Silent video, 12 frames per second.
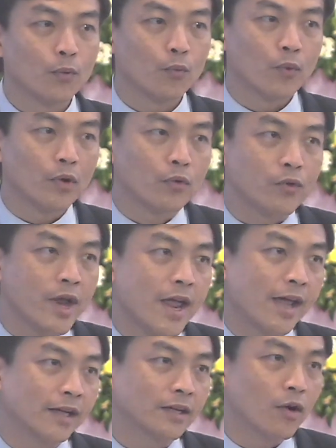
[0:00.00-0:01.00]
will
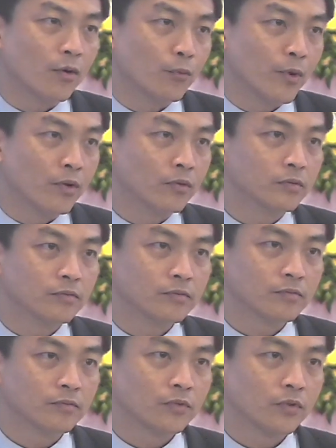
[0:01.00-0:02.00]
create or will,
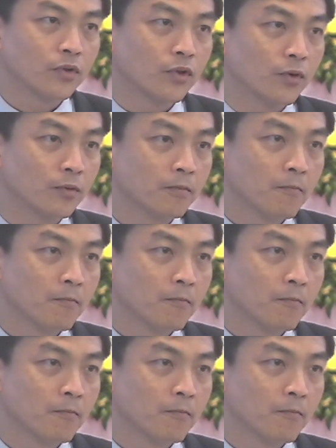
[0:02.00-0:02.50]
you know,